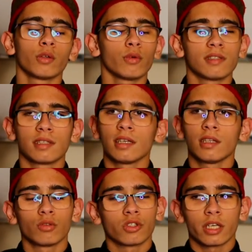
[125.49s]
I'd always
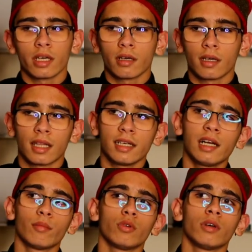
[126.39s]
send it to Sheikh,
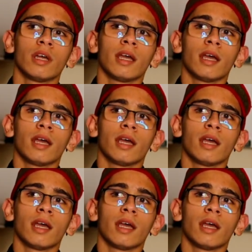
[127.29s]
Allahyarhamuh,